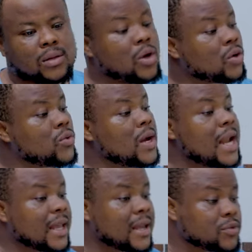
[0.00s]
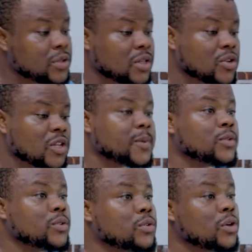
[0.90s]
Doc, when I came to this
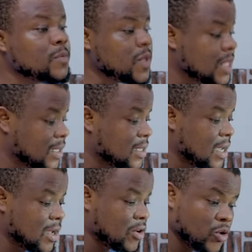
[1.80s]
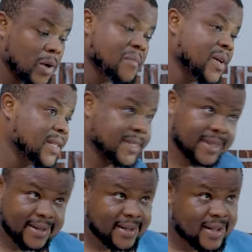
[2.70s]
hospital, you told me that human
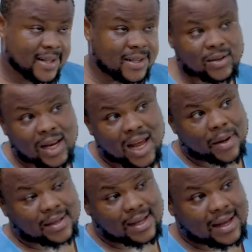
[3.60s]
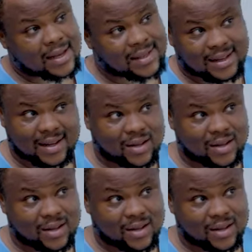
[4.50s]
medicine is all about science and